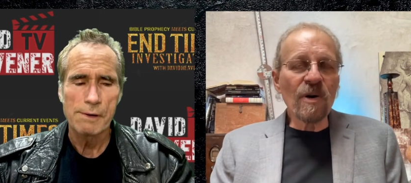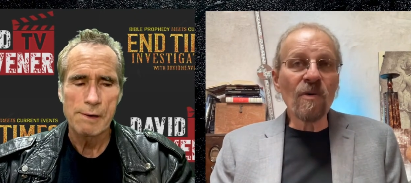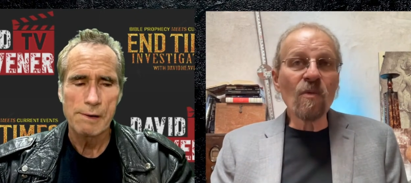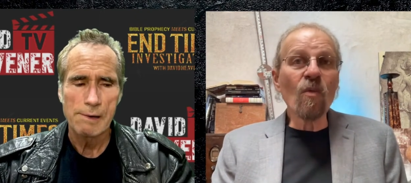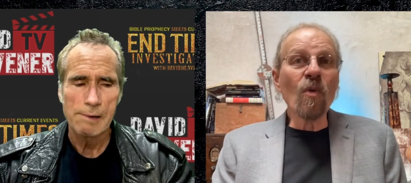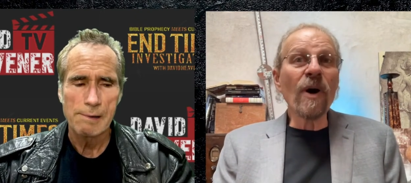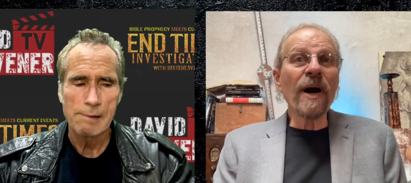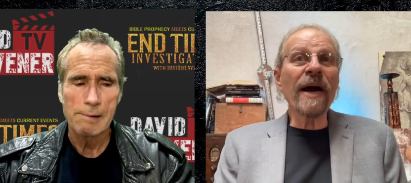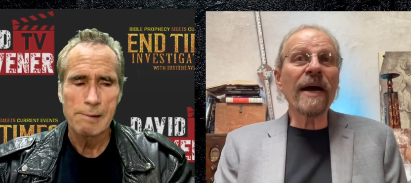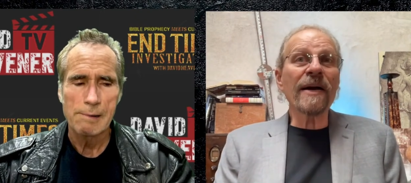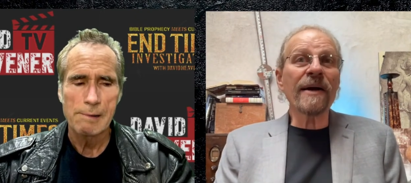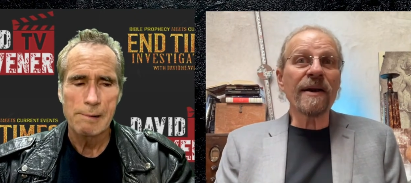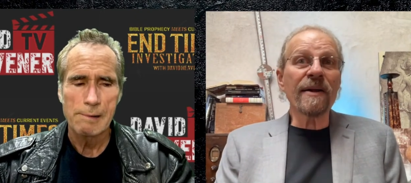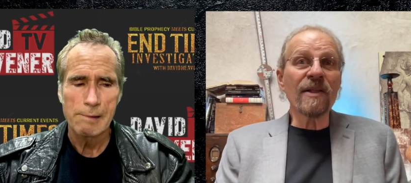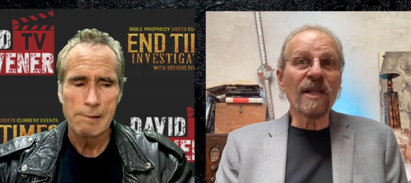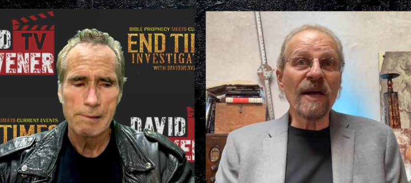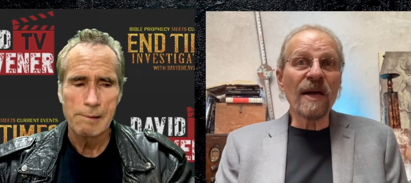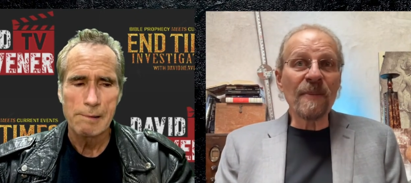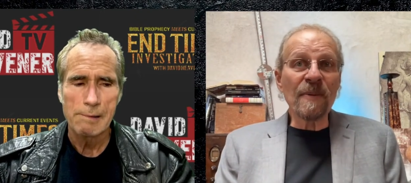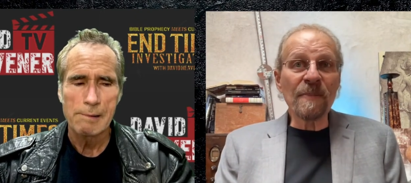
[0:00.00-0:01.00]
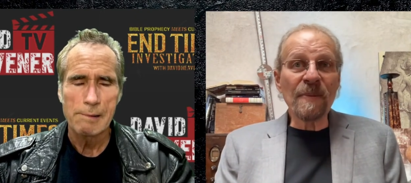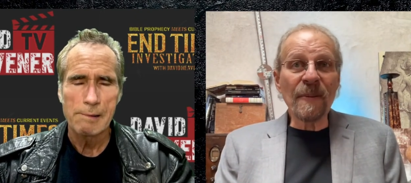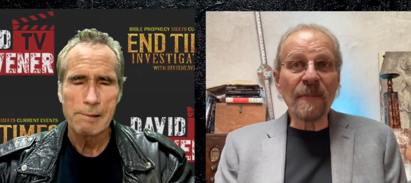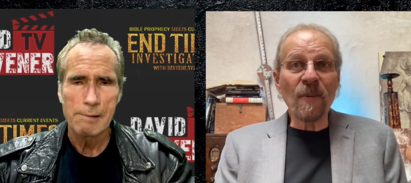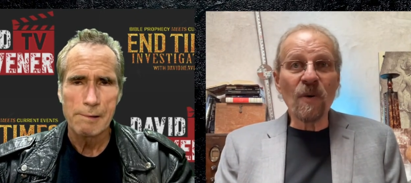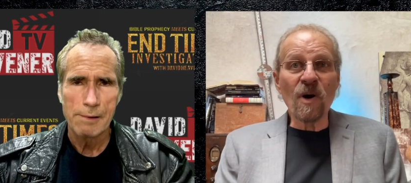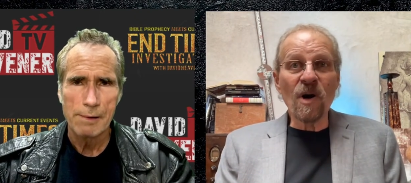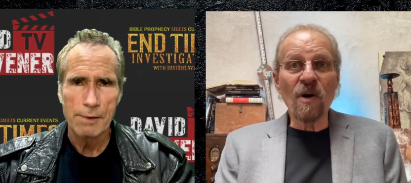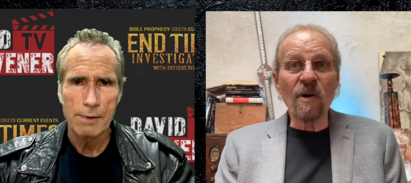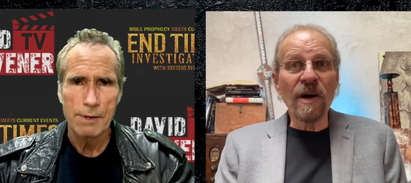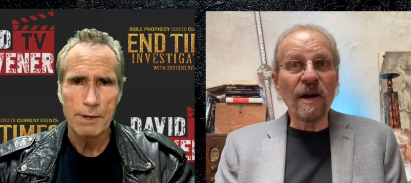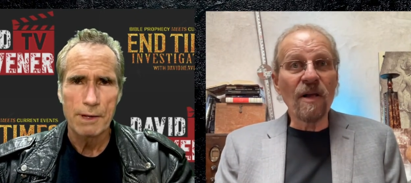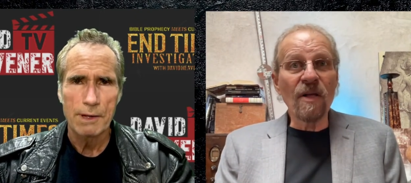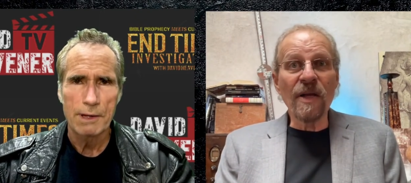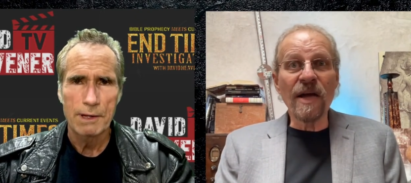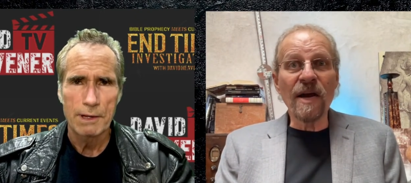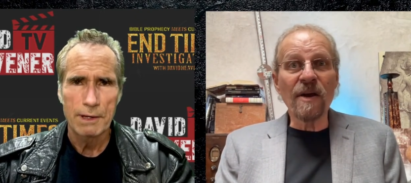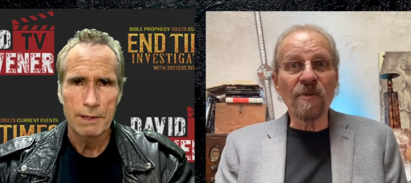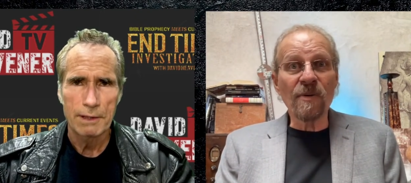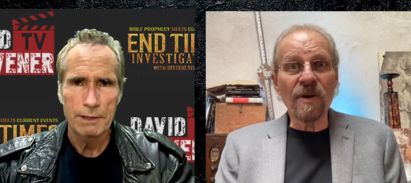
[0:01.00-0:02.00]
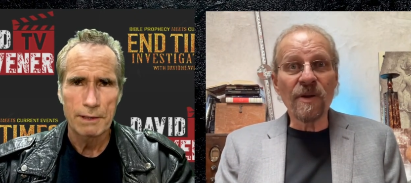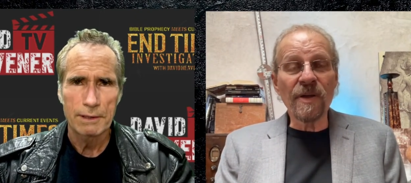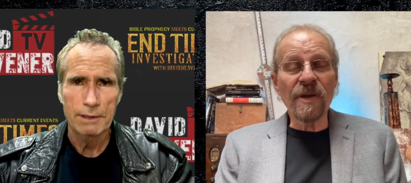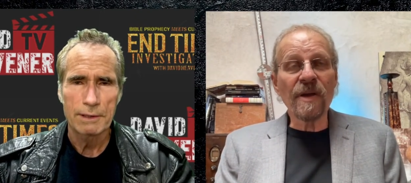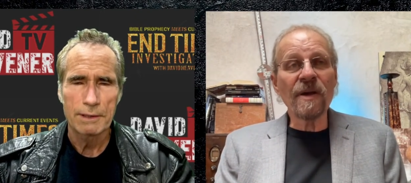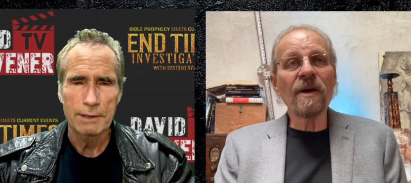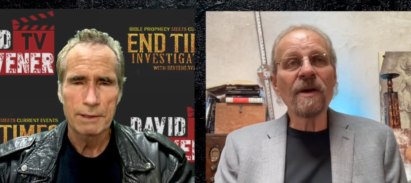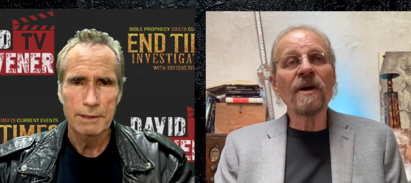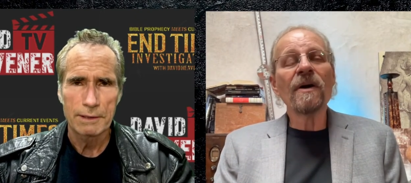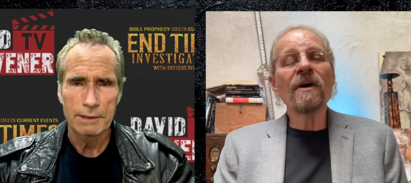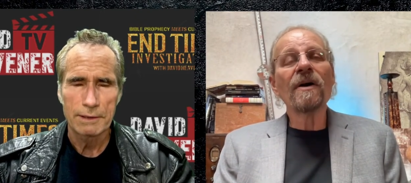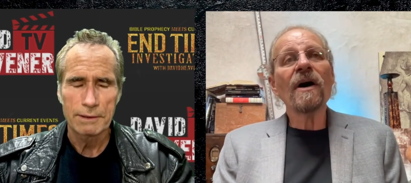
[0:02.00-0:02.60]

Speaker 1: going way out on a limb, and people go, "L.A., really?"